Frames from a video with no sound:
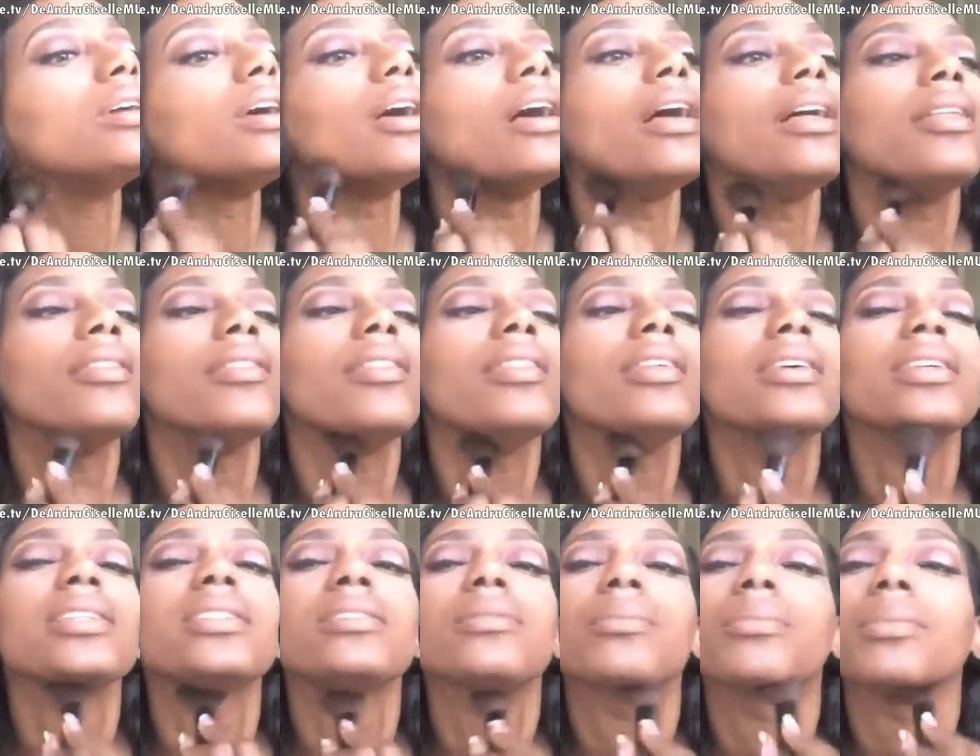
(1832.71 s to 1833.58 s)
And
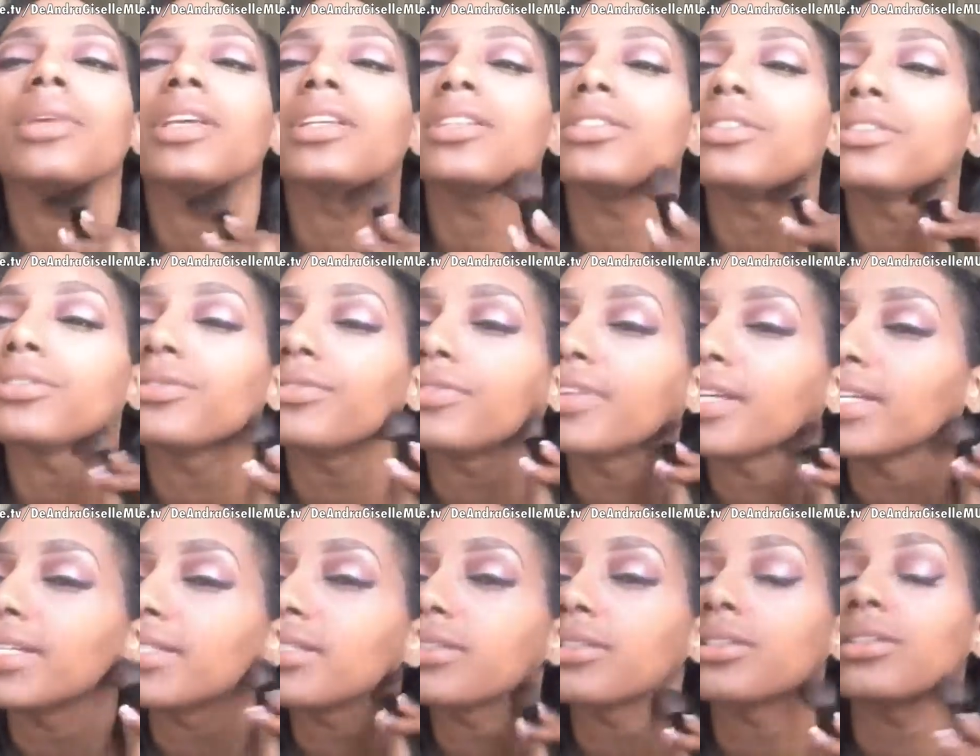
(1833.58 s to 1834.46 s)
this makes your
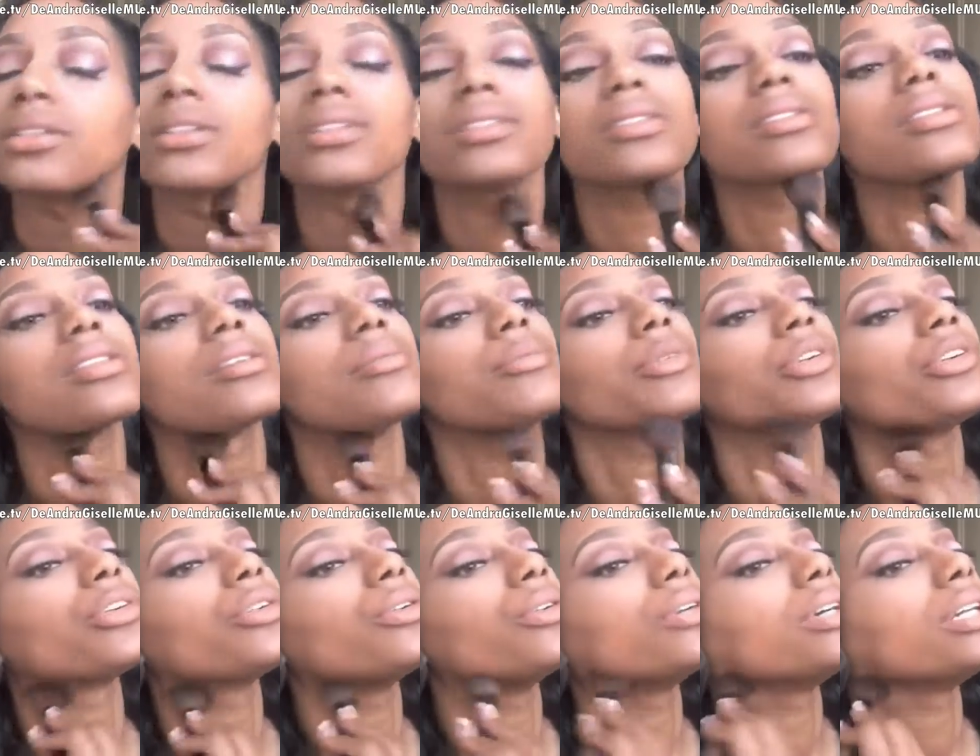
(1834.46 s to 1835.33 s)
face look
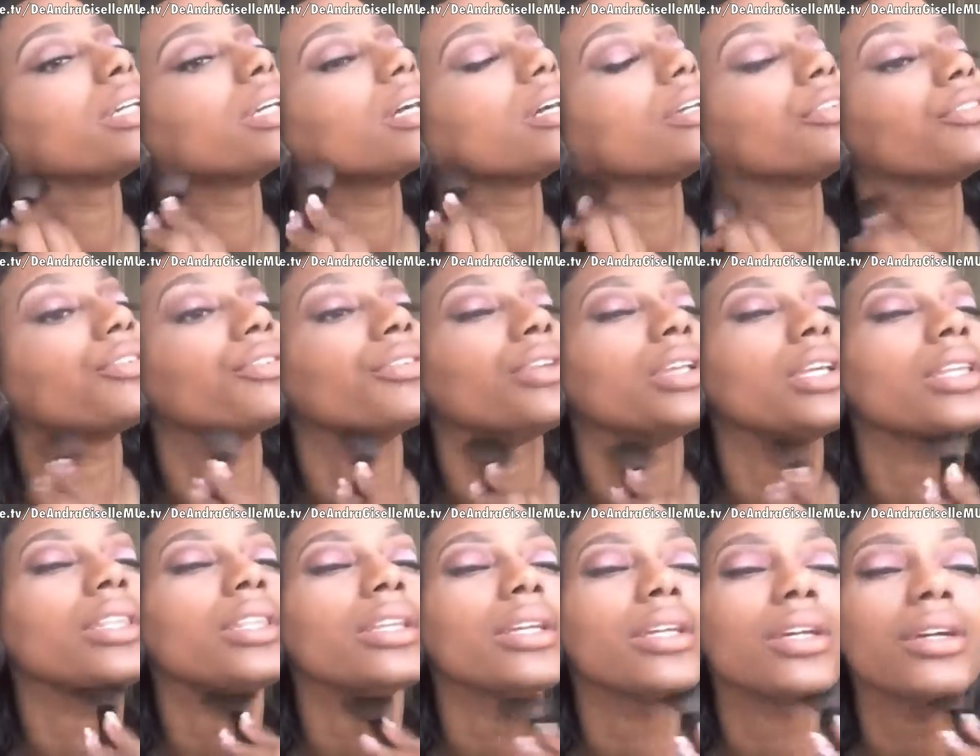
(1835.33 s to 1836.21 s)
slimmer going
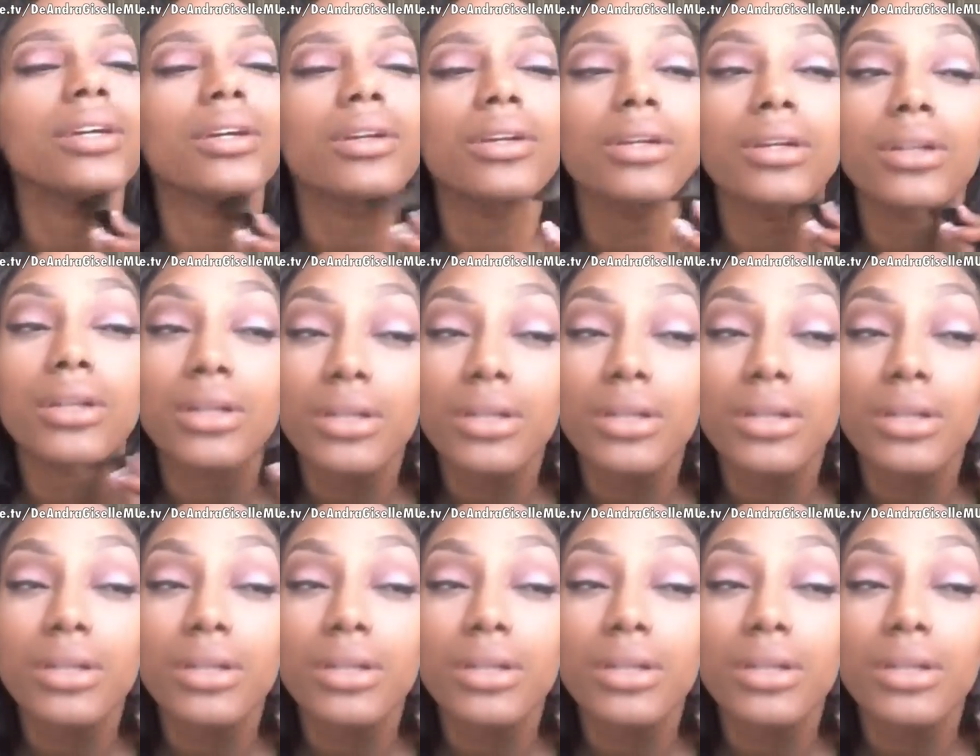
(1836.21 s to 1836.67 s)
underneath here